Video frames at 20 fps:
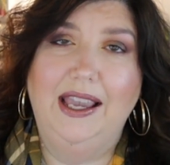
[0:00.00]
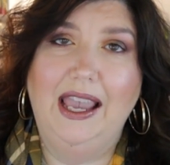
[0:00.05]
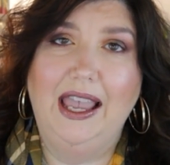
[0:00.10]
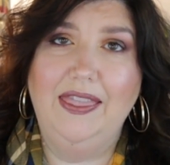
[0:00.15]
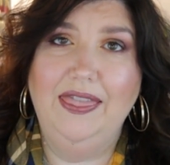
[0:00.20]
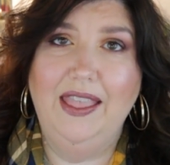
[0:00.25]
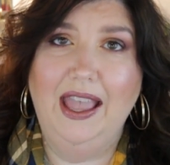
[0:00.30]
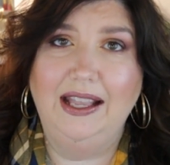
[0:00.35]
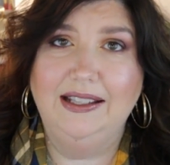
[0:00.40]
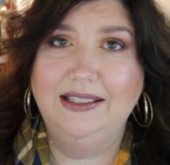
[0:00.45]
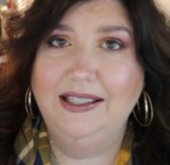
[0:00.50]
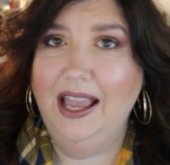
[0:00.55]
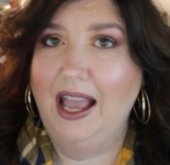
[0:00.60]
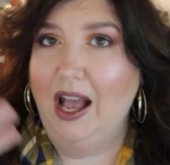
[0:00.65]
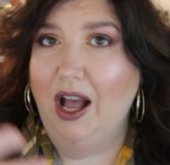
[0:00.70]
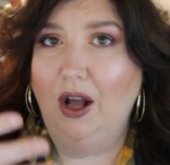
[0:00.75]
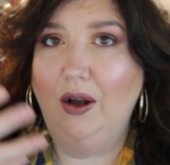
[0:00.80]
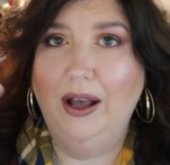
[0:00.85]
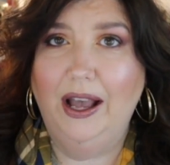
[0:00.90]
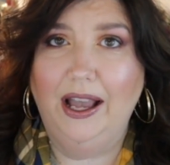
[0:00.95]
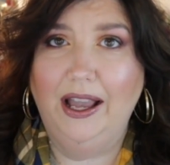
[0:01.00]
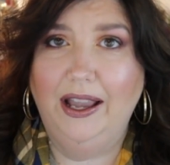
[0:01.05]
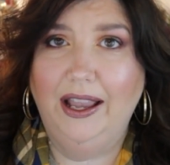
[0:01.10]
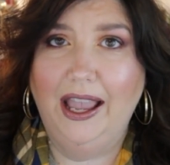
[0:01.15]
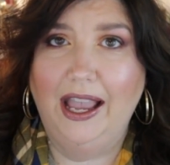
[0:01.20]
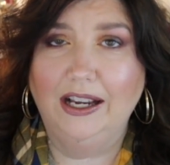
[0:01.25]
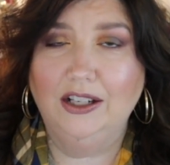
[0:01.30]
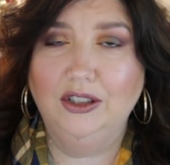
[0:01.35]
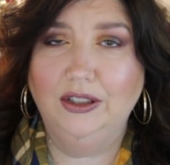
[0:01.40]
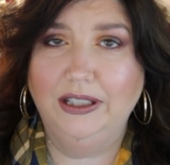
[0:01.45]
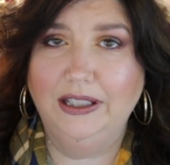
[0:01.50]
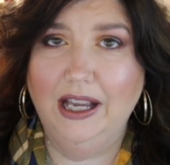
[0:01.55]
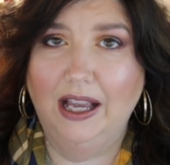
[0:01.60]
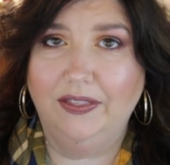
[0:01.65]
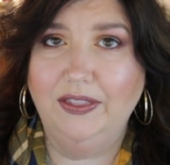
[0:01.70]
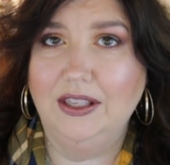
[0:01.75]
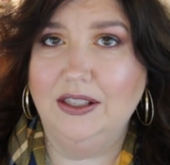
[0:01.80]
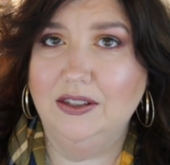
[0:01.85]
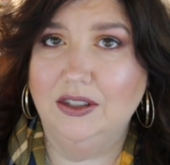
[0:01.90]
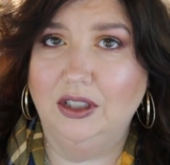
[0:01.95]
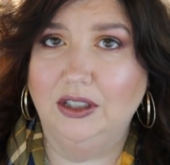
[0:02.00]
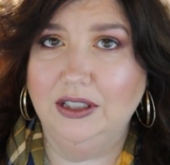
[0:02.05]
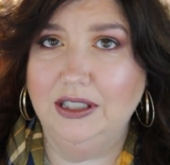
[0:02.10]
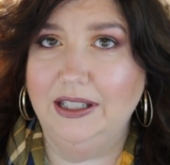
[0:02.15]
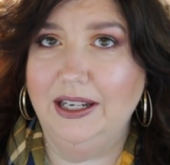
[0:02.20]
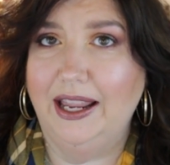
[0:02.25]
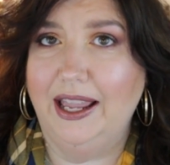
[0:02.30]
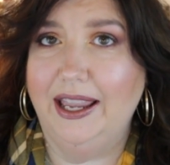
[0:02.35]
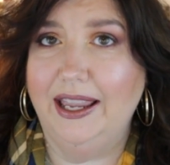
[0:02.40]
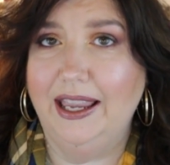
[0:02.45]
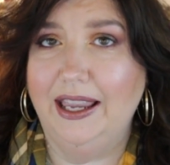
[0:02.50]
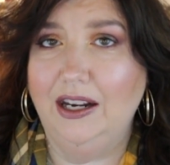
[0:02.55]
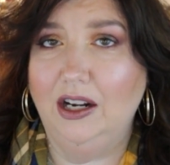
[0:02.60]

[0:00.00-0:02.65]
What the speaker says: And that's how I actually got this look today.